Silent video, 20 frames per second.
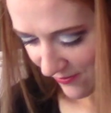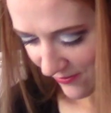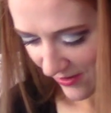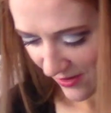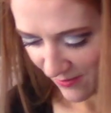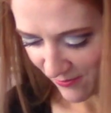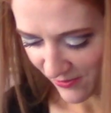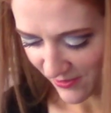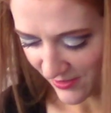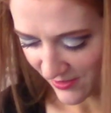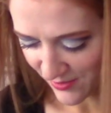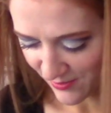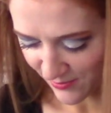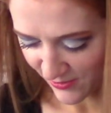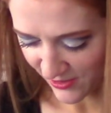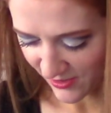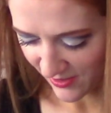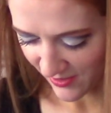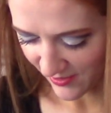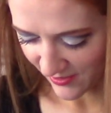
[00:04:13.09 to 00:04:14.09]
find what this
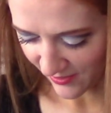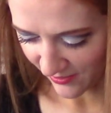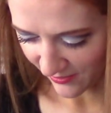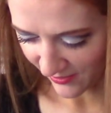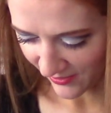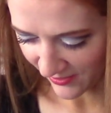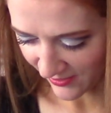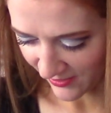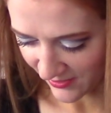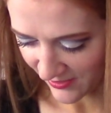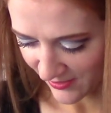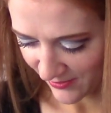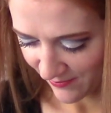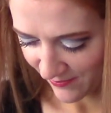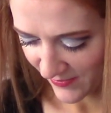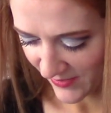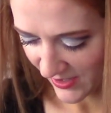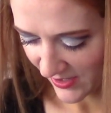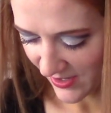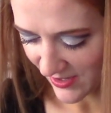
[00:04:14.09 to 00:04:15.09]
material is.
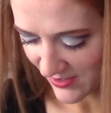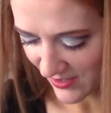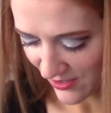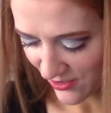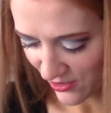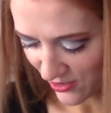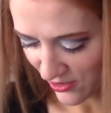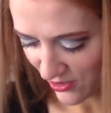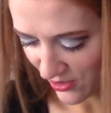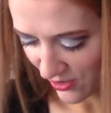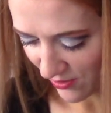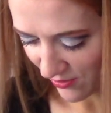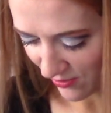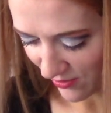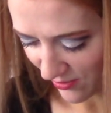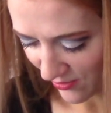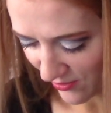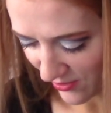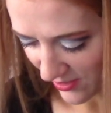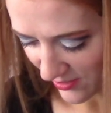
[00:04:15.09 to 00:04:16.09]
I guess I should show you
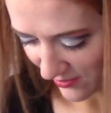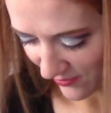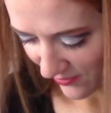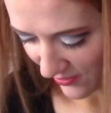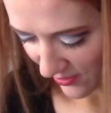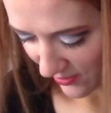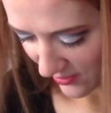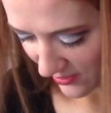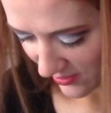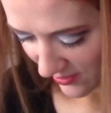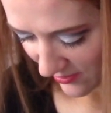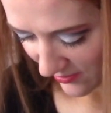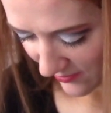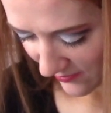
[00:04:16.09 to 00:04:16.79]
the dress first.